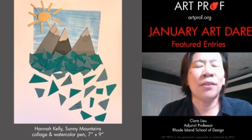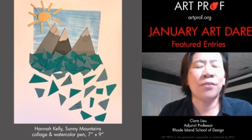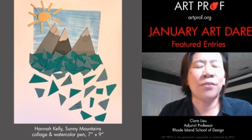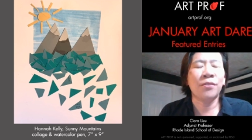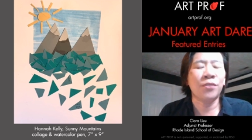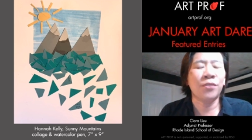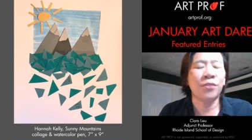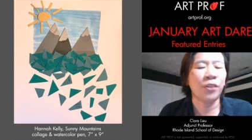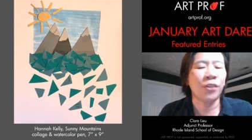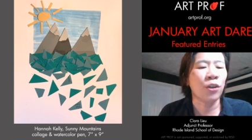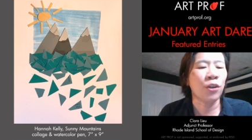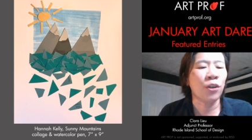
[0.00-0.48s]

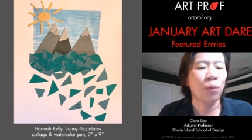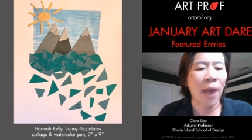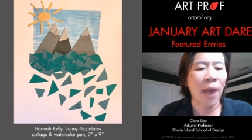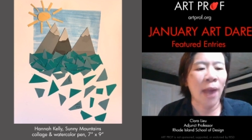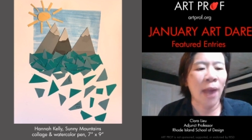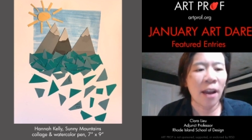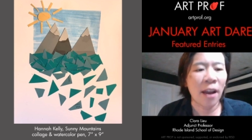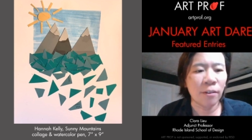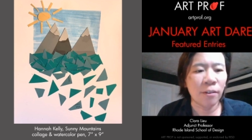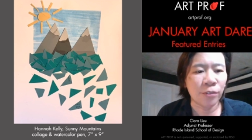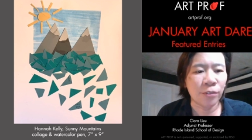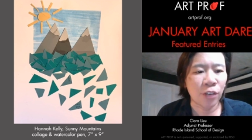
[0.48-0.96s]
the
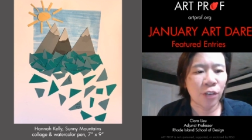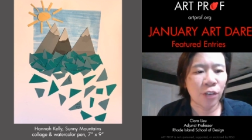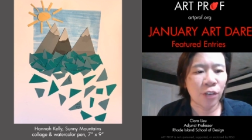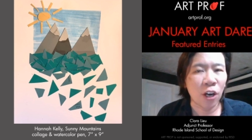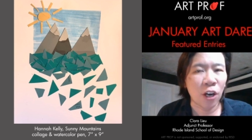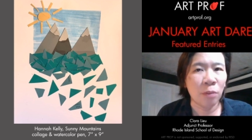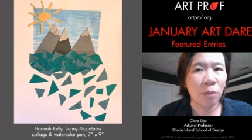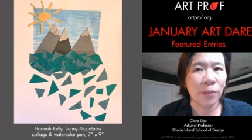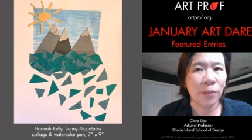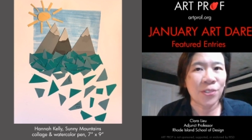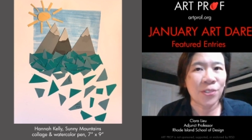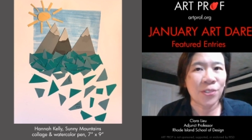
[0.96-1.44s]
ground
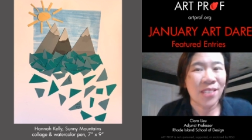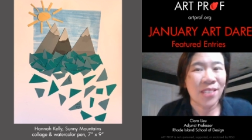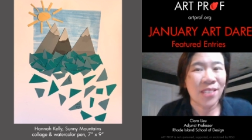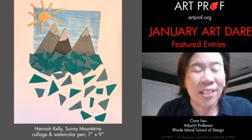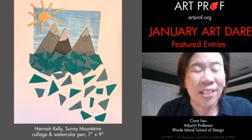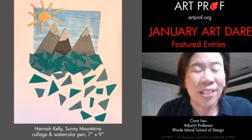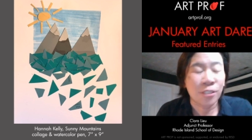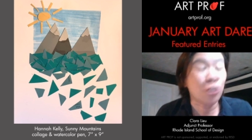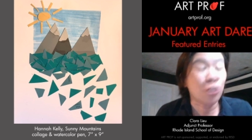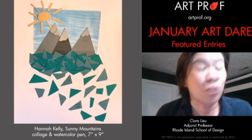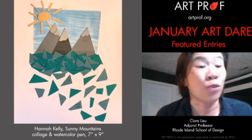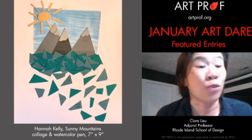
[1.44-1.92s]
almost
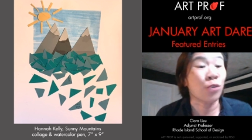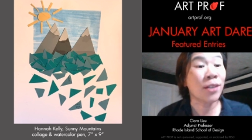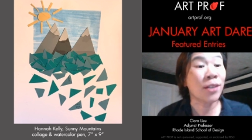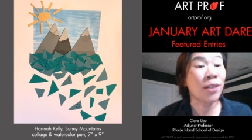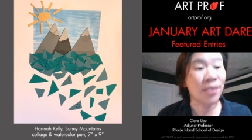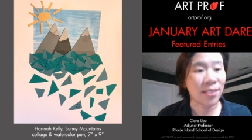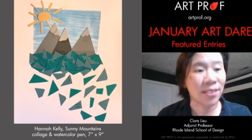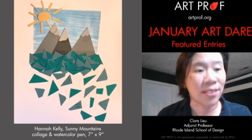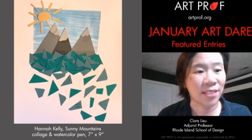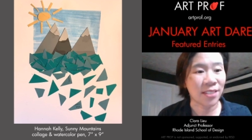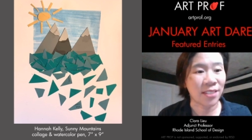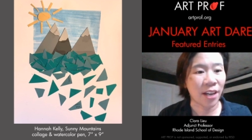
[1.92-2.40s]

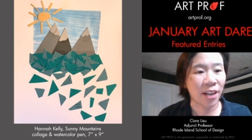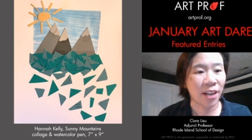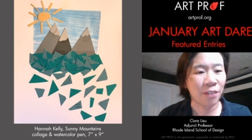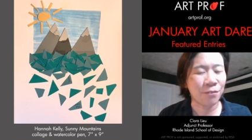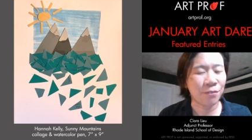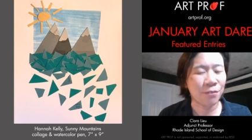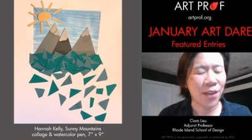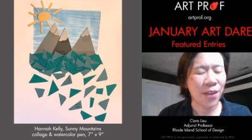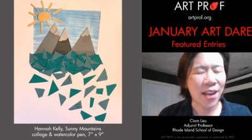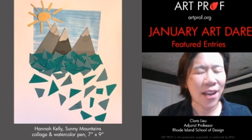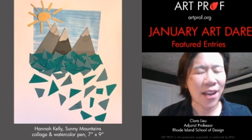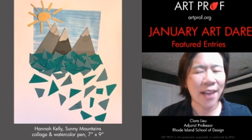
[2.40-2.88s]
deconstructs
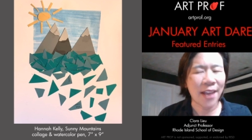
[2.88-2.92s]
itself